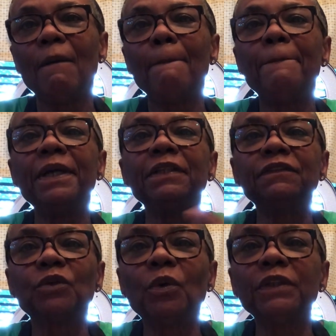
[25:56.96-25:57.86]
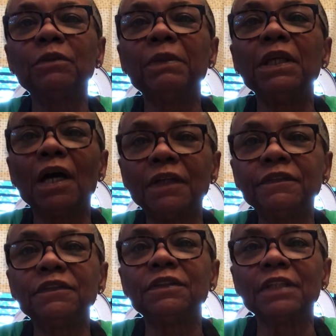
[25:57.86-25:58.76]
But it's going to be us
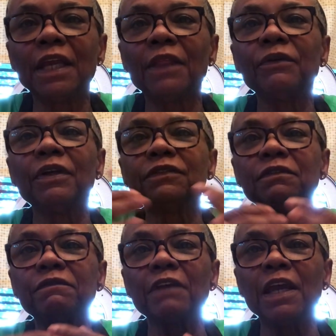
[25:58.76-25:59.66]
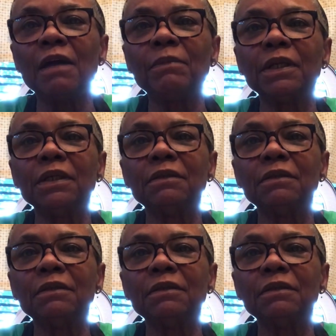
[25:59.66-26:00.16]
together as a family.